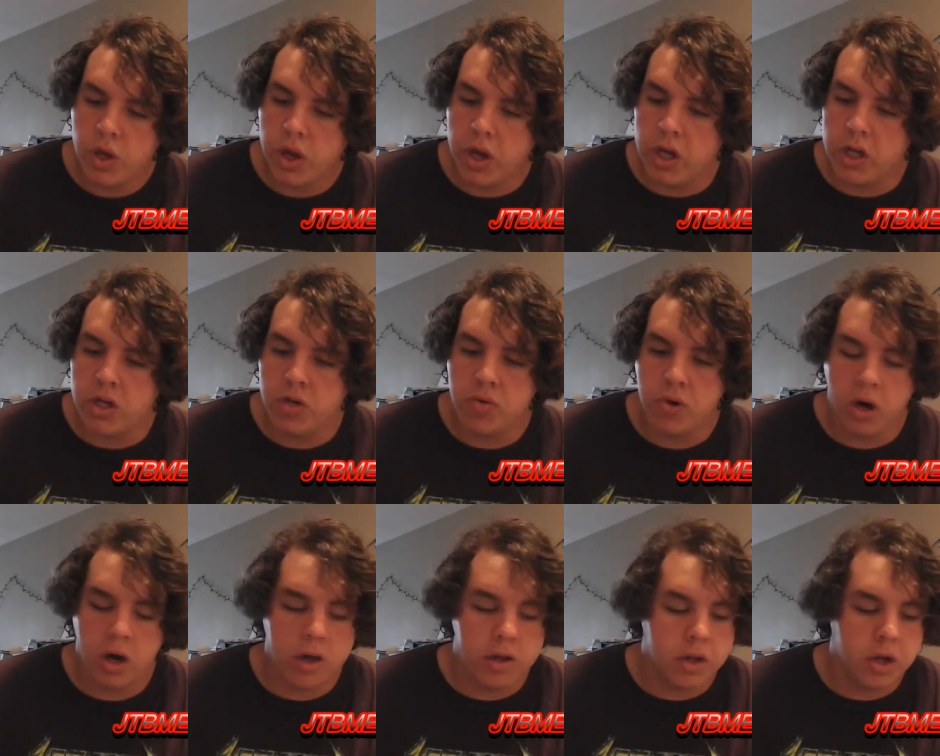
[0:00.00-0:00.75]
as
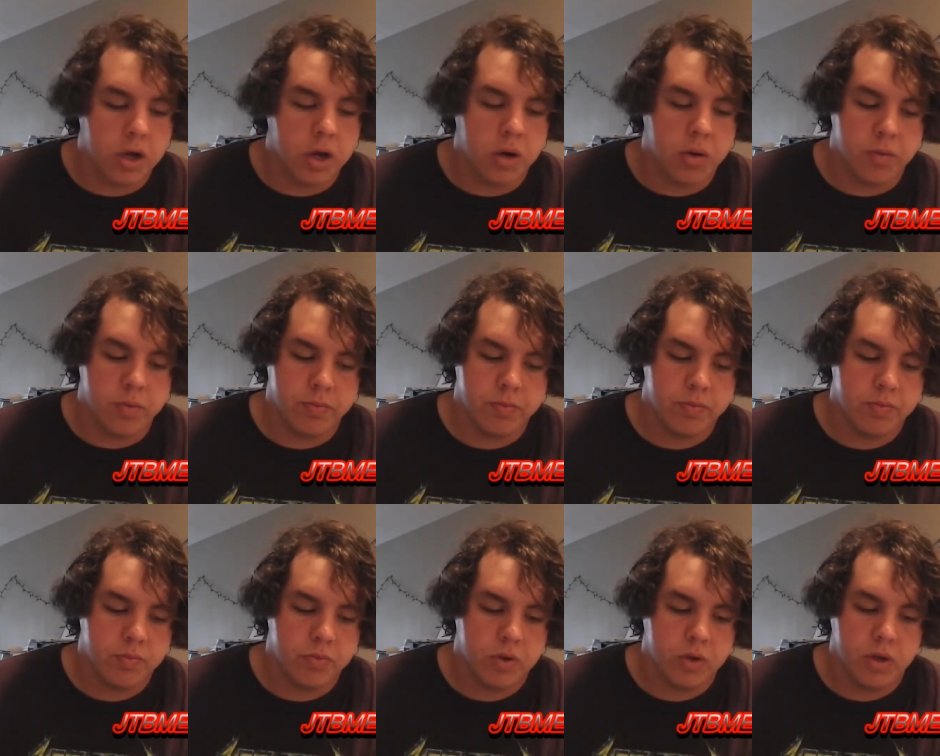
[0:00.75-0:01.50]
you all know,
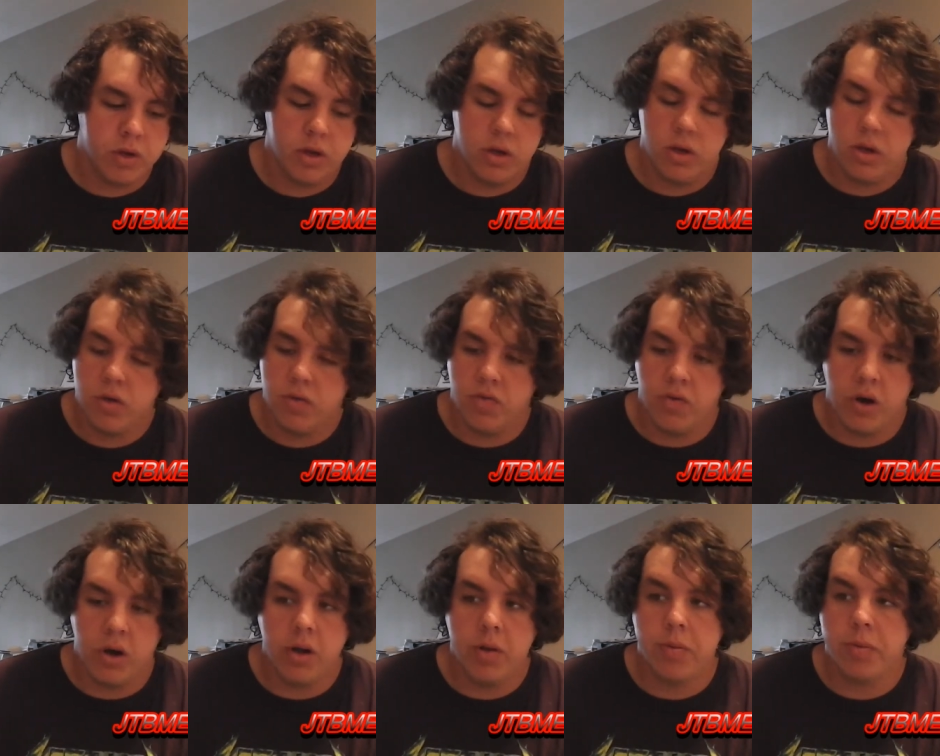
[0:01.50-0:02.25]

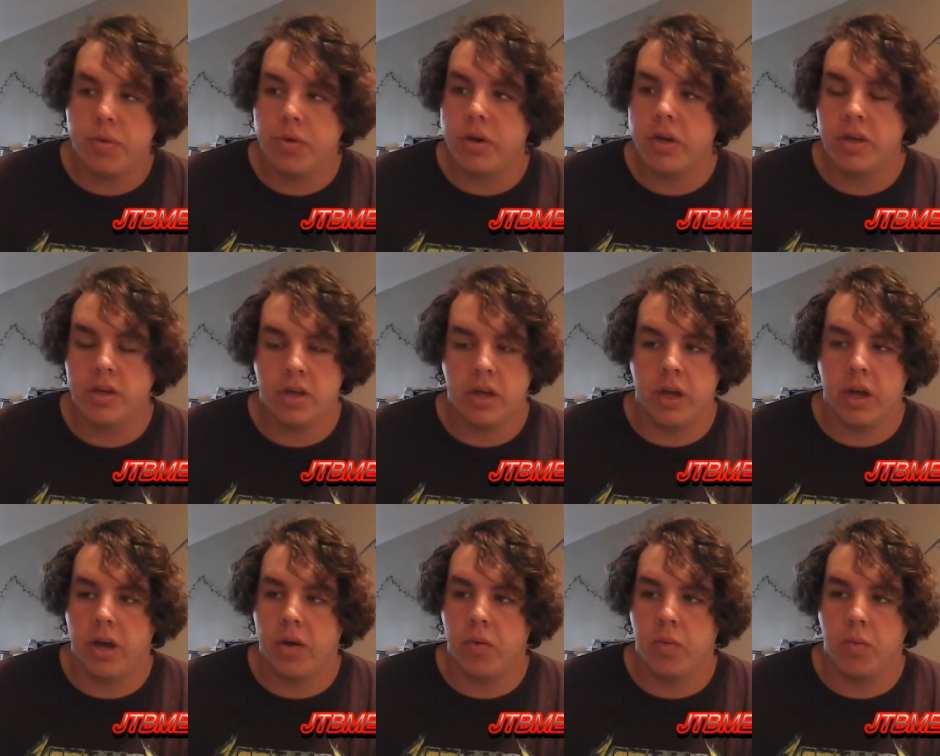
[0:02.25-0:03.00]
volume three is
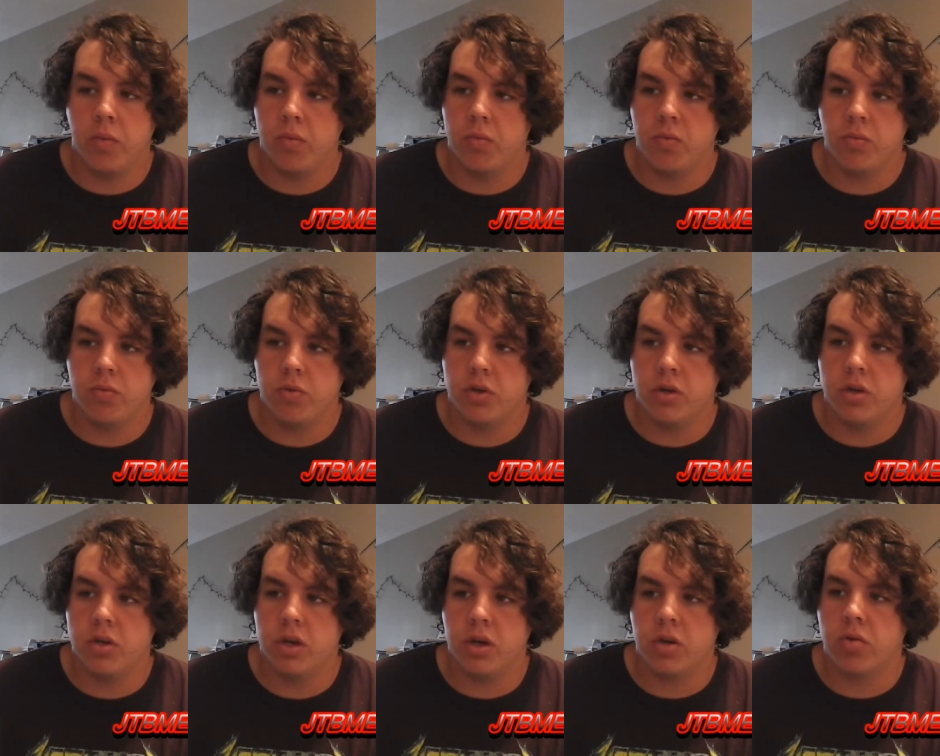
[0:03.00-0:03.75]
uh,
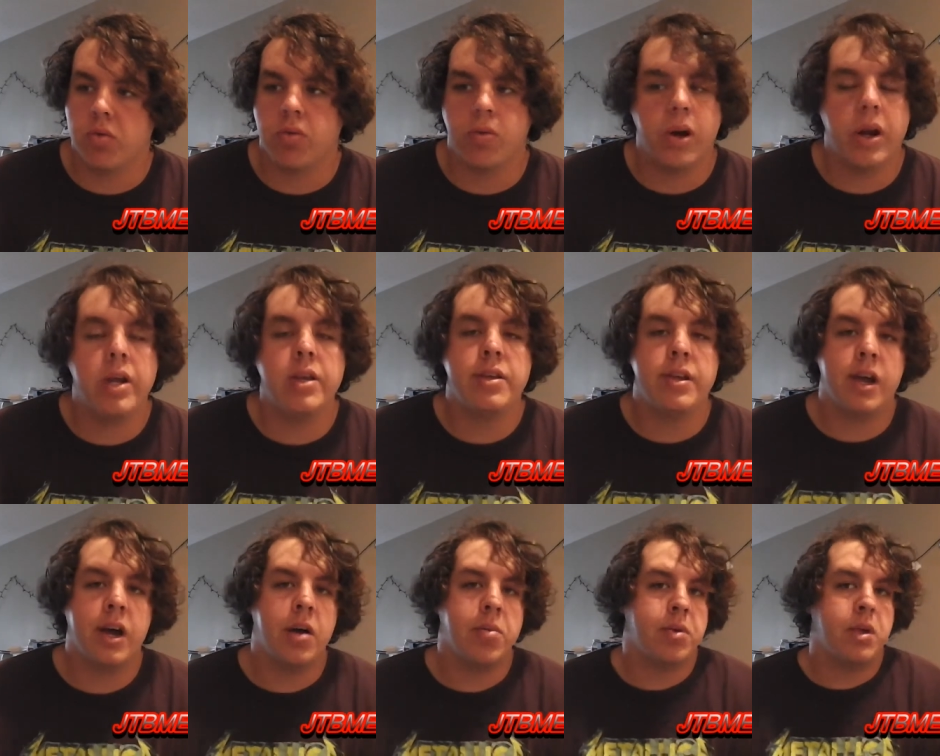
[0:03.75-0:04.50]
just a
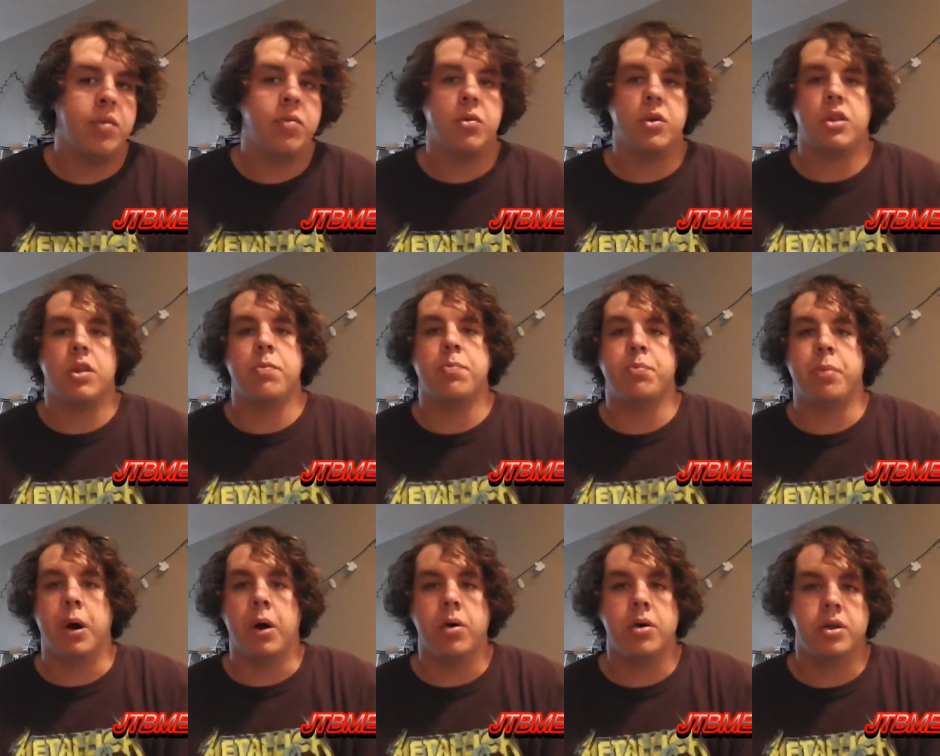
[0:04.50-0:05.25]
crazy album, even with the
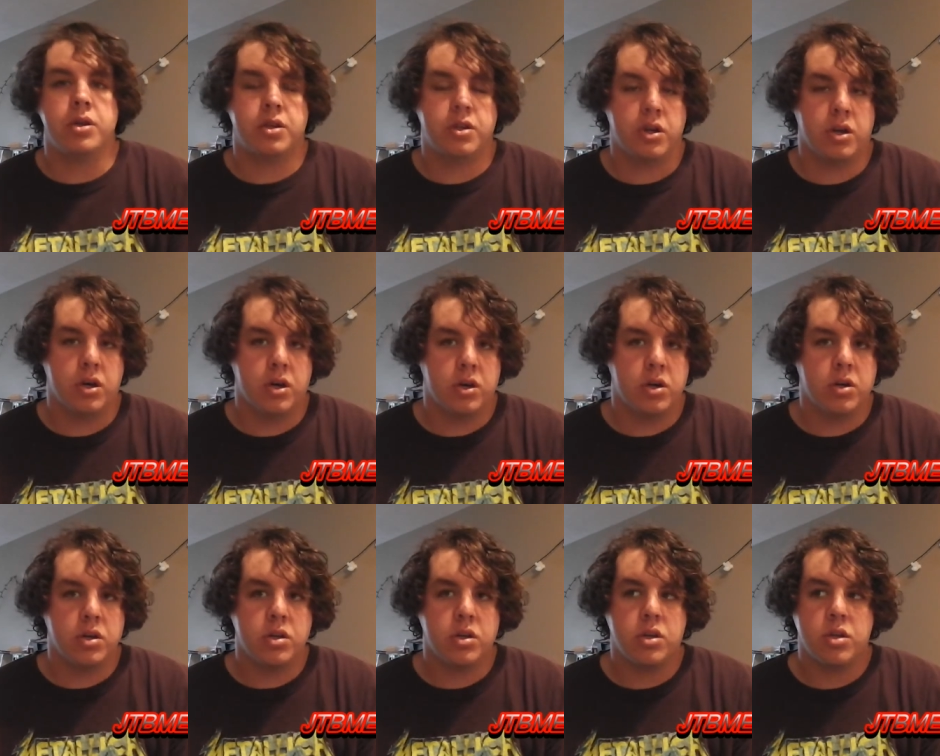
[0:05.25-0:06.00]
bonus
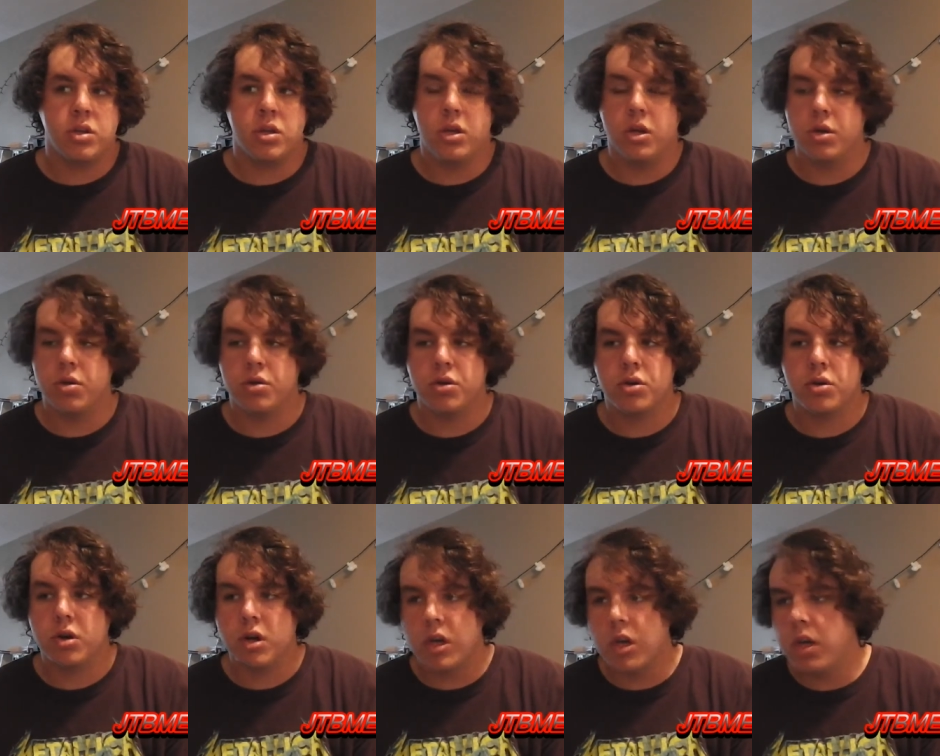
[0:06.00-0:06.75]
songs. You know,
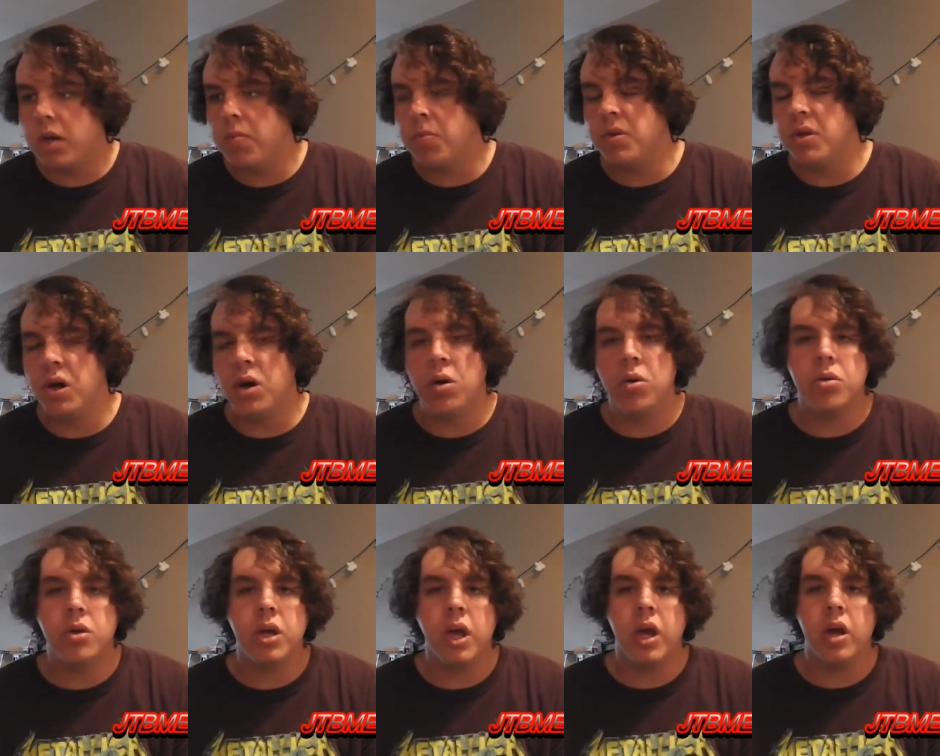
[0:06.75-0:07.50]
Scream,
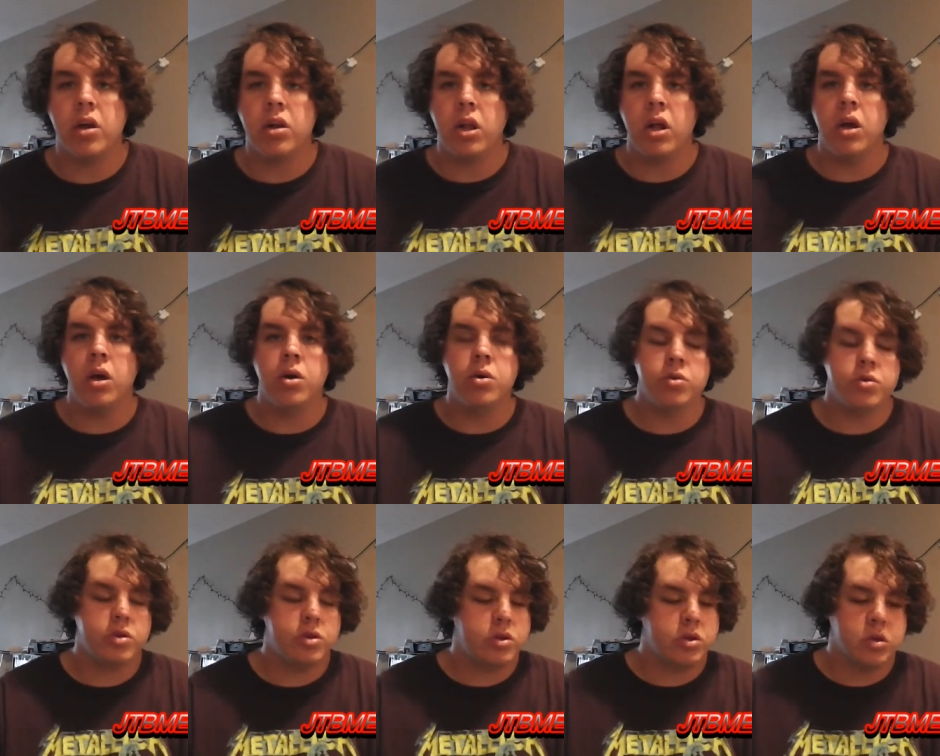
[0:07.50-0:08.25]
Don't Get
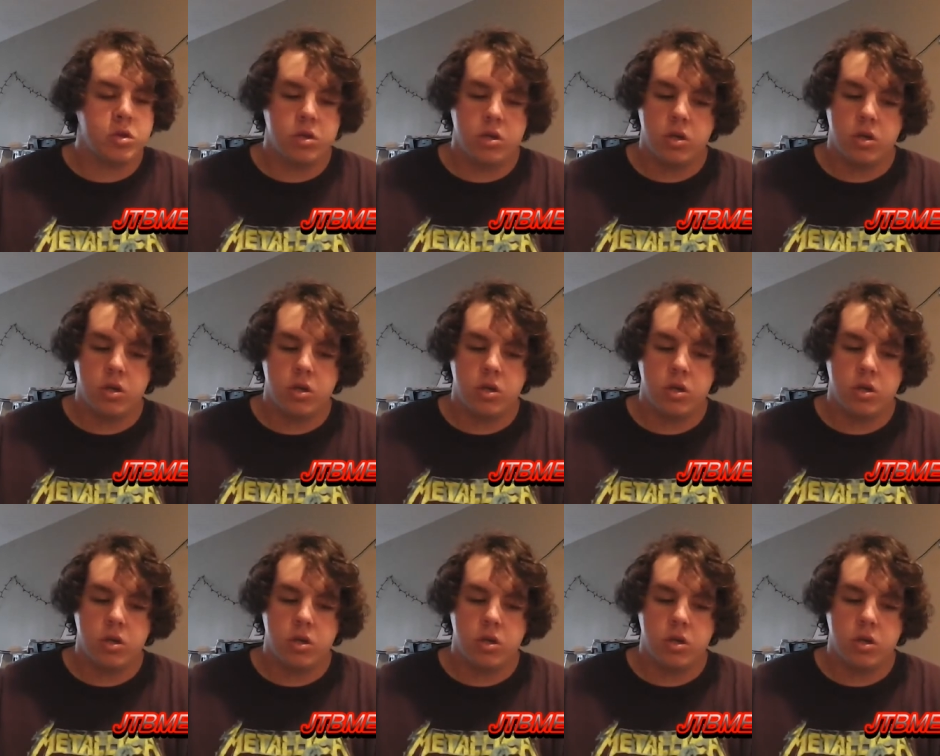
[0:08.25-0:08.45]
Close.